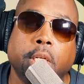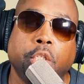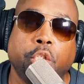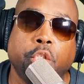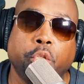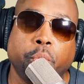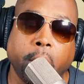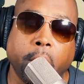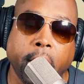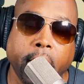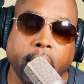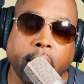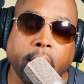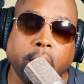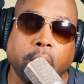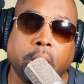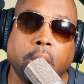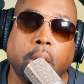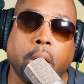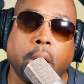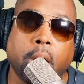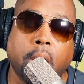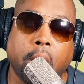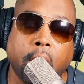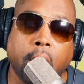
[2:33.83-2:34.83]
drain
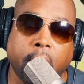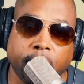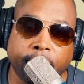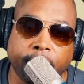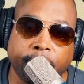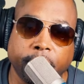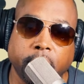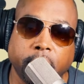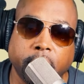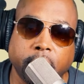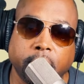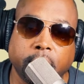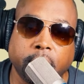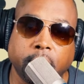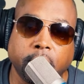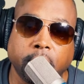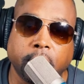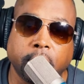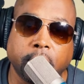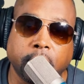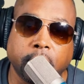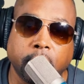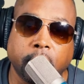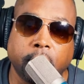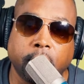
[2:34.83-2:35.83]
your confidence in
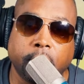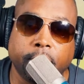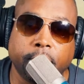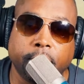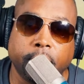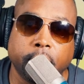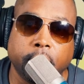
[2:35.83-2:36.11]
yourself.